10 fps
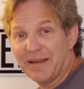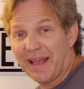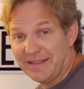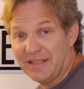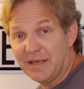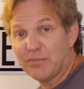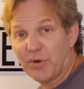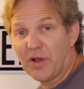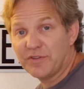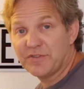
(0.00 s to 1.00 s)
antique
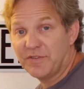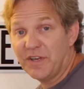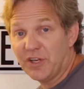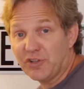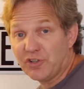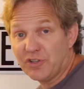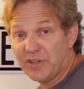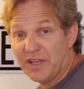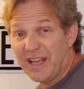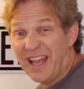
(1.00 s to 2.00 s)
bronze finish,
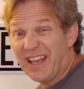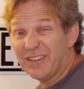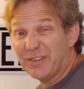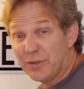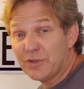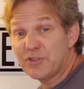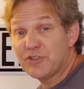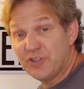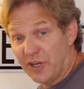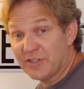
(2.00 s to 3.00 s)
it looks
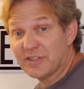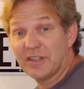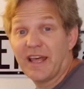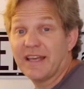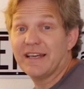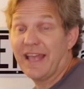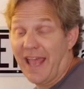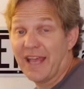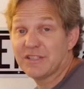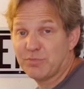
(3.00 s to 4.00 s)
just like a
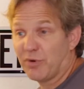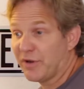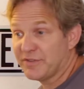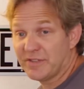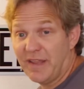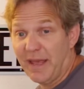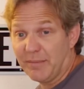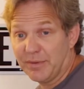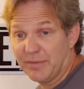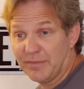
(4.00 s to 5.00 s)
cast bronze
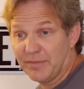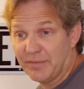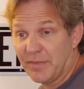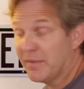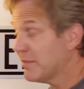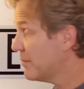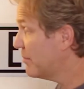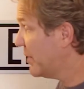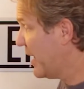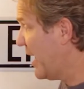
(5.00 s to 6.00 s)
lamp.
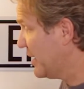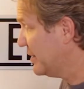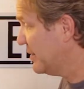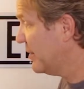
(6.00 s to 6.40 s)
But again,